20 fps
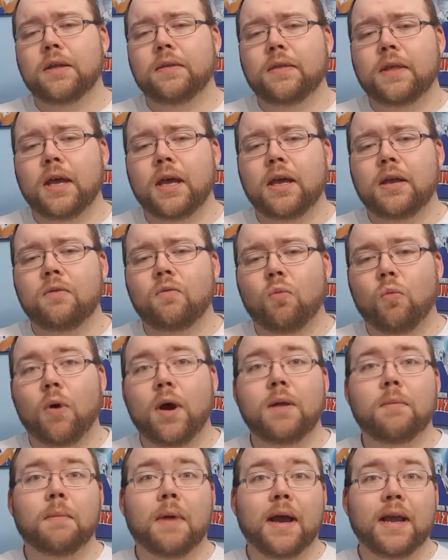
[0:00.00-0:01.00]
than
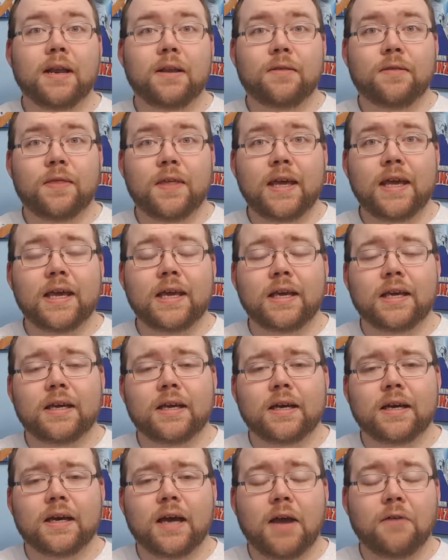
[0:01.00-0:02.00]
one might
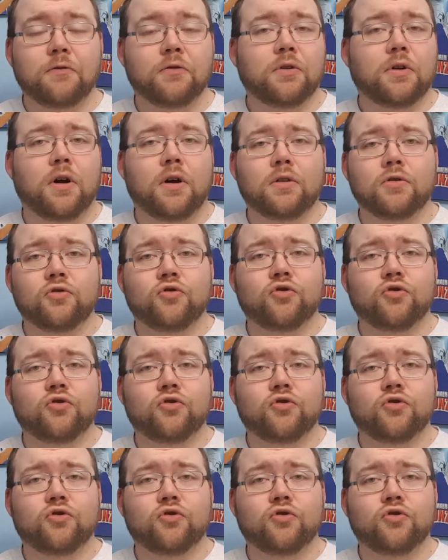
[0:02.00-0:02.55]
think. Uh, after all,